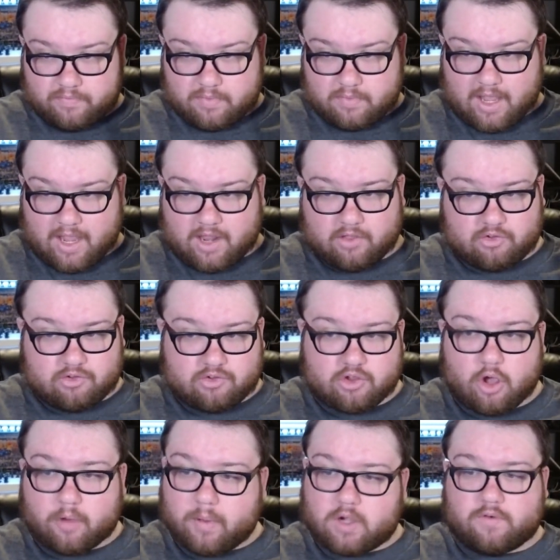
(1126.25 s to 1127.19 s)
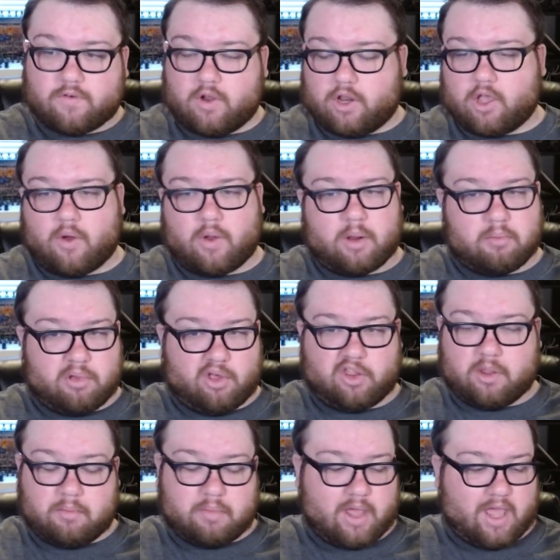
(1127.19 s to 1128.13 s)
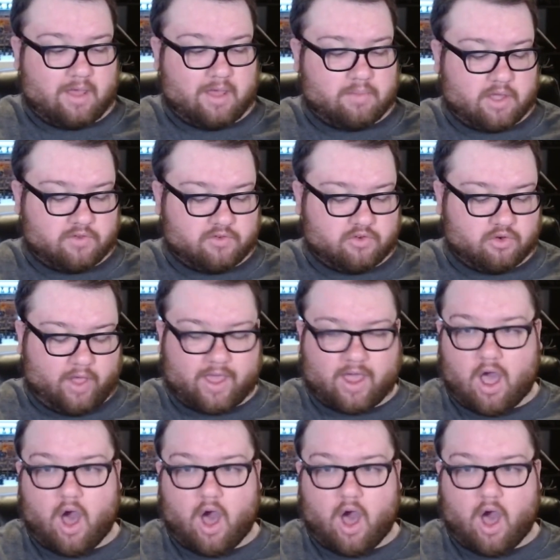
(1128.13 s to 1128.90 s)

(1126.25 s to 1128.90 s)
it is so much fun to go in and build and paint, because you're like,